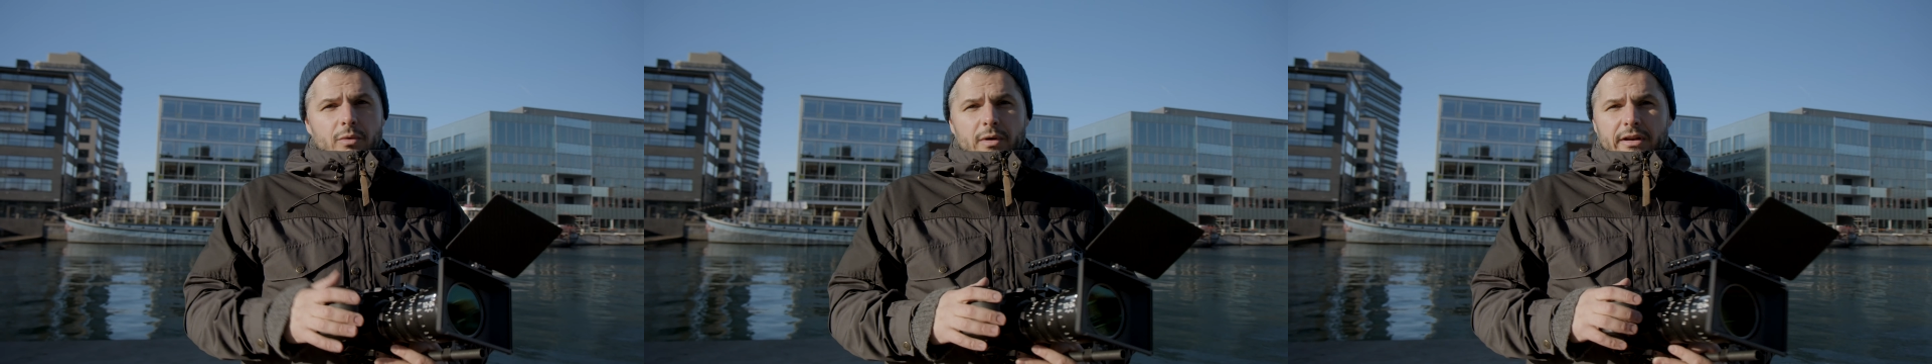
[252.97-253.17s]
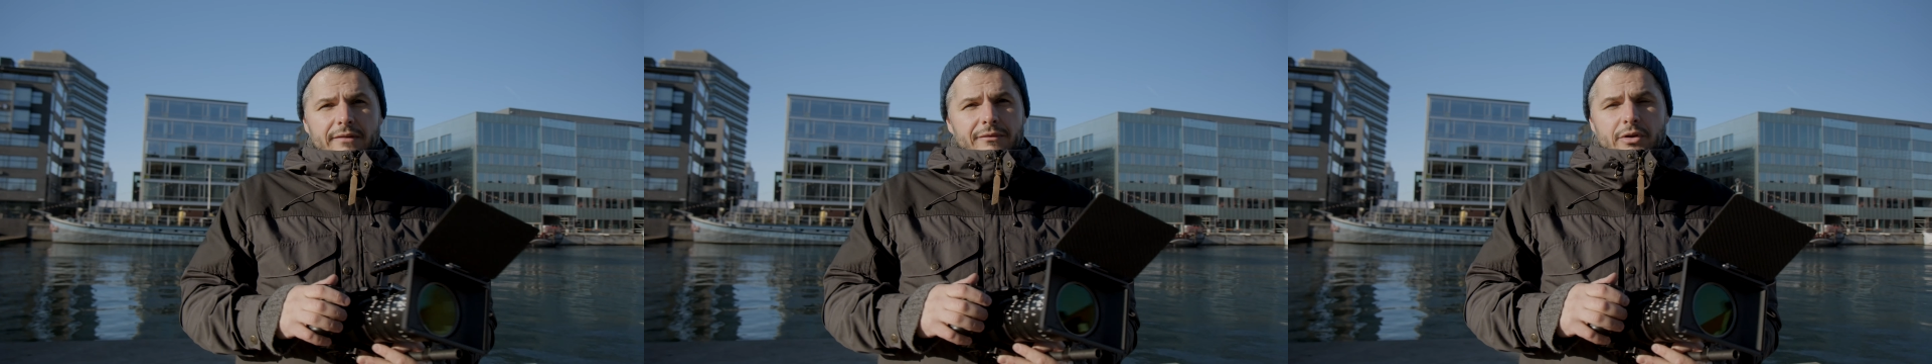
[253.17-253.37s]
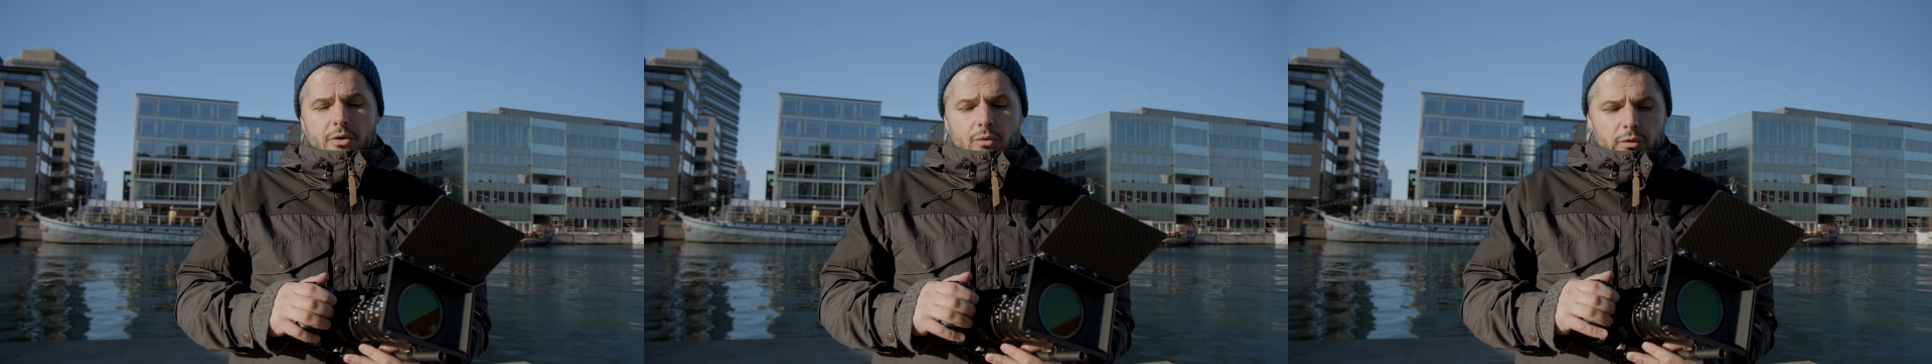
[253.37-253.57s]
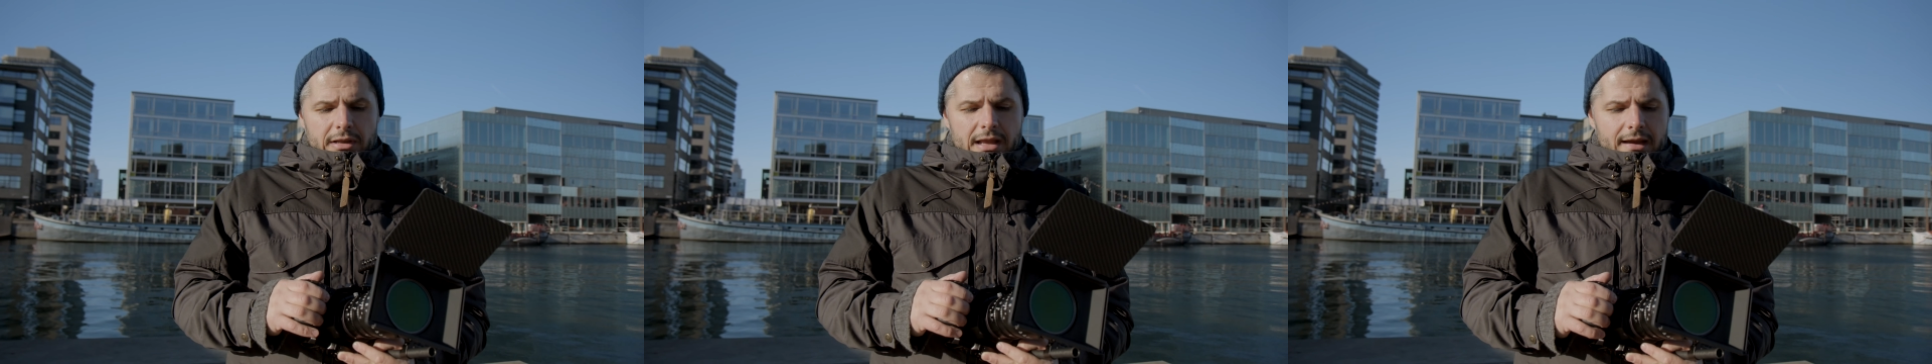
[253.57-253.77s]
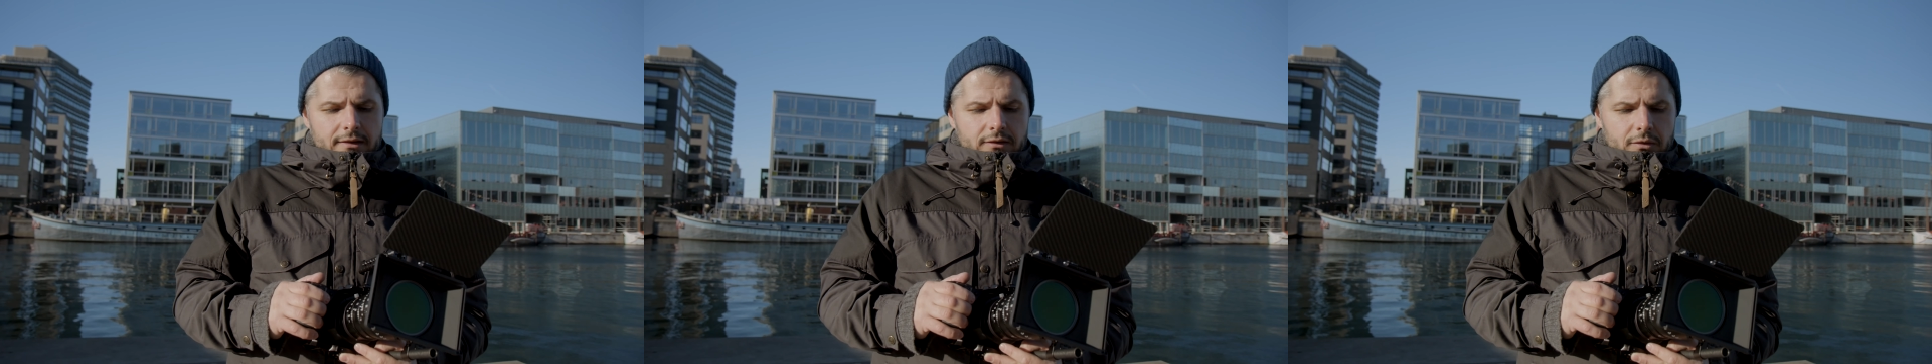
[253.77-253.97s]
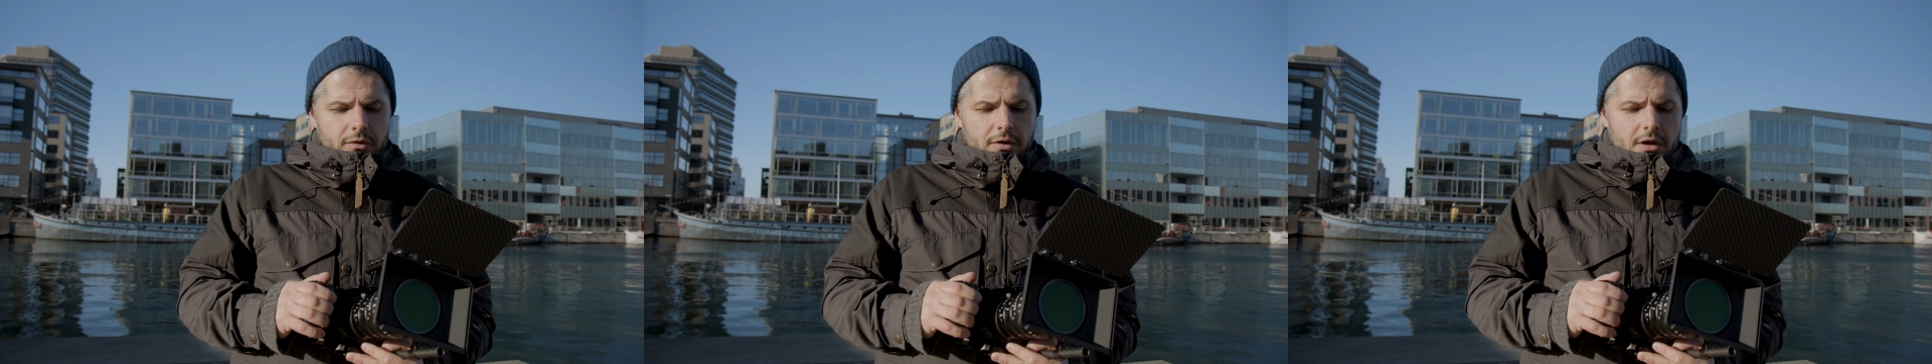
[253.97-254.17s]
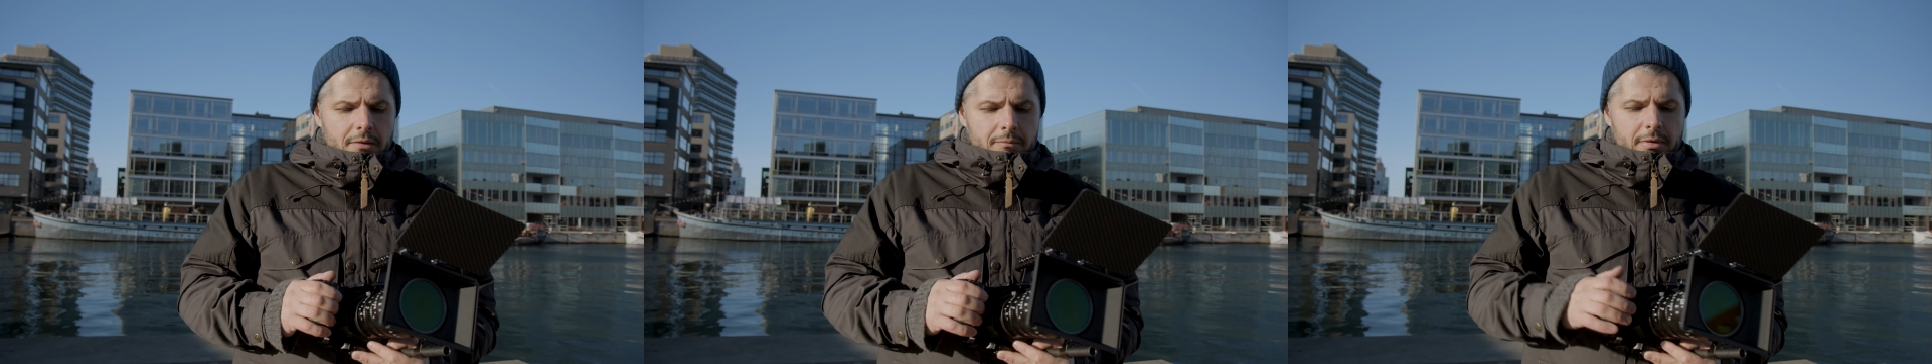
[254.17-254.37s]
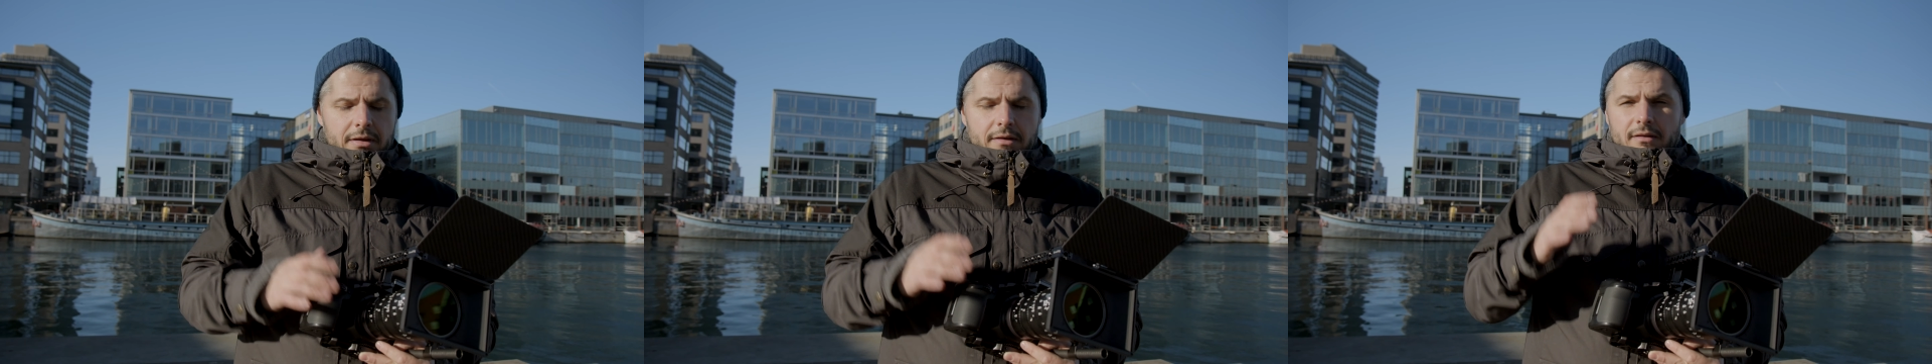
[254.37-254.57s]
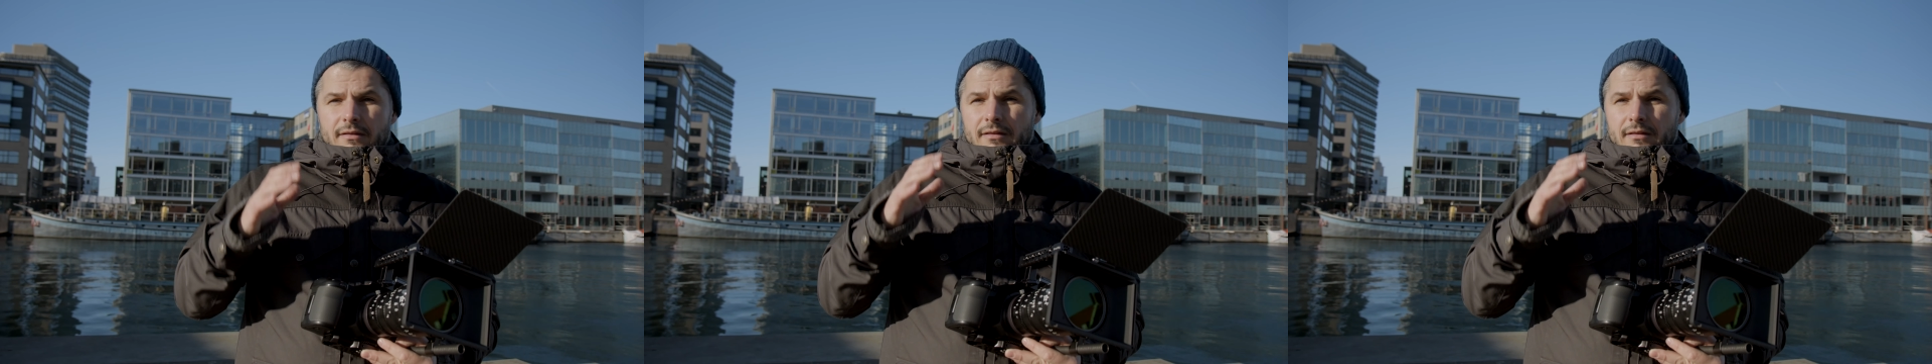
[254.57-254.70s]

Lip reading: whatever you would like to. But